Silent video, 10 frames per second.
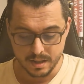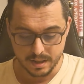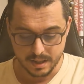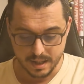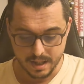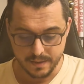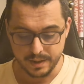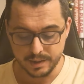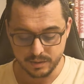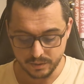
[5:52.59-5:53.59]

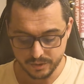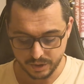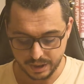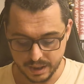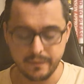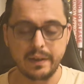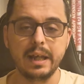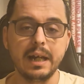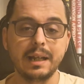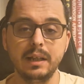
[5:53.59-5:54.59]
There is also here the
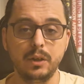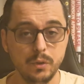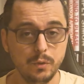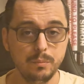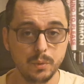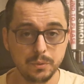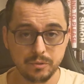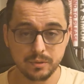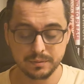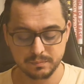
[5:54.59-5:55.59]
curly Q move.
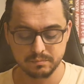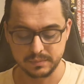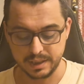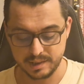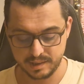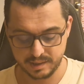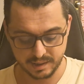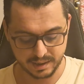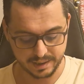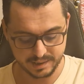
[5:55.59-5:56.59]
Let's
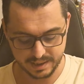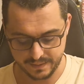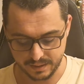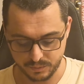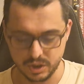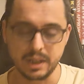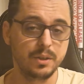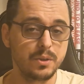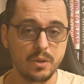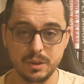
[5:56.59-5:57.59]
see that, which I
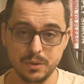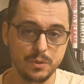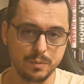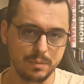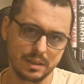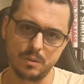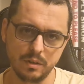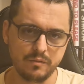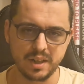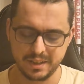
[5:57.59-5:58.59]
don't know how to do, but I will
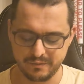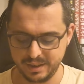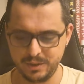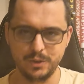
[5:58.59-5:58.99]
find a video